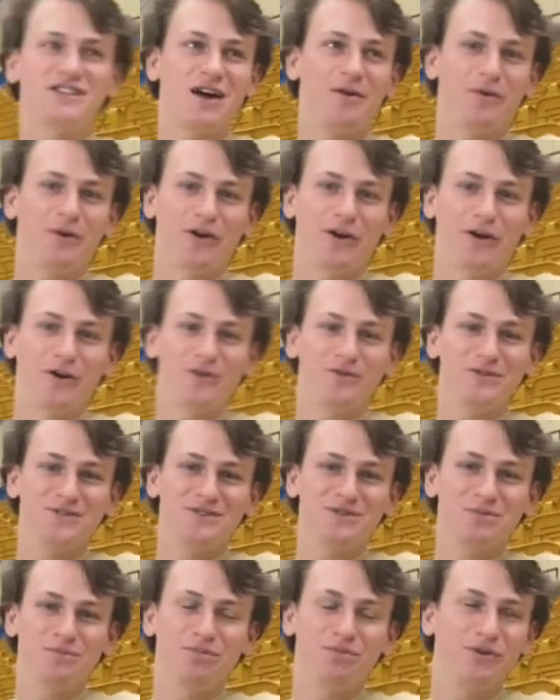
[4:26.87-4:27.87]
time on
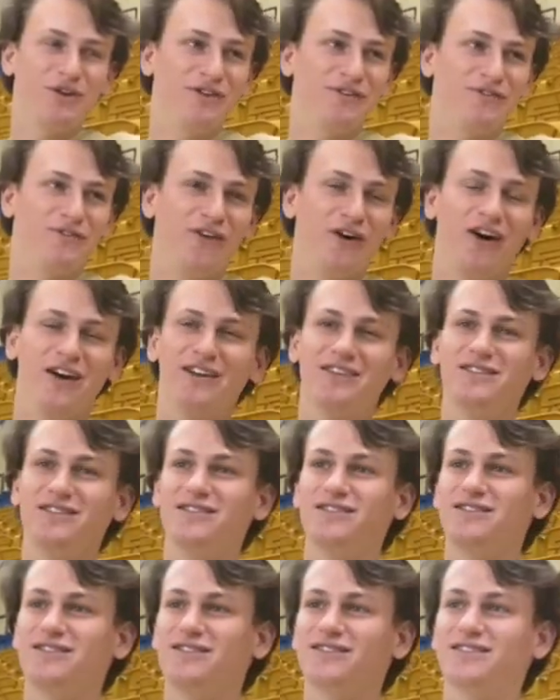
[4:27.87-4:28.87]
hurdles. Pretty fun.
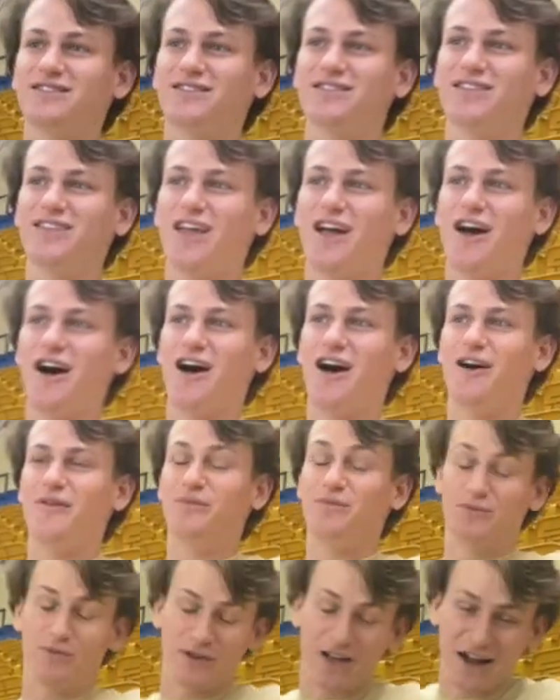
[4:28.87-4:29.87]
Nice. Uh,
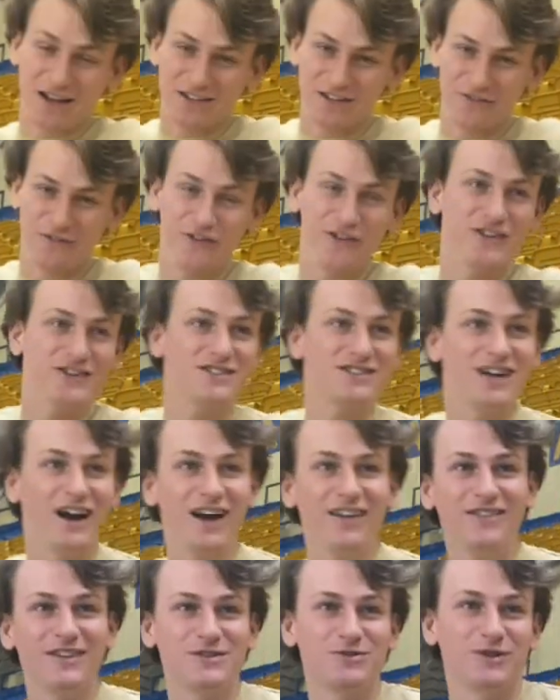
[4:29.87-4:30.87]
got to the finish
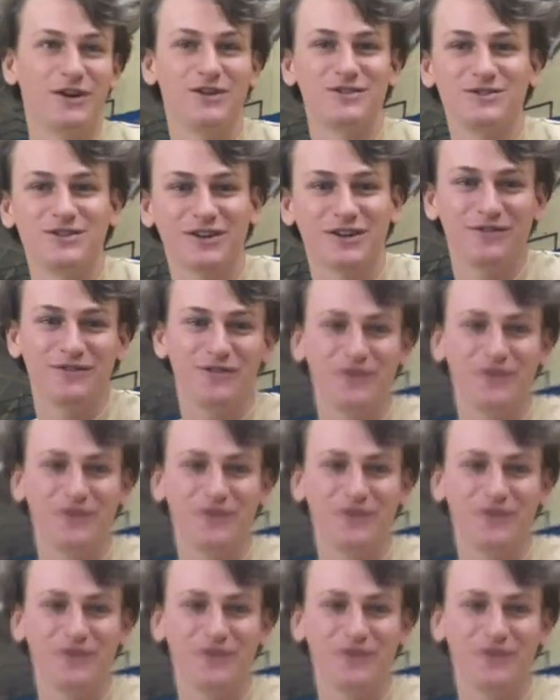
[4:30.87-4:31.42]
line. That's what I was looking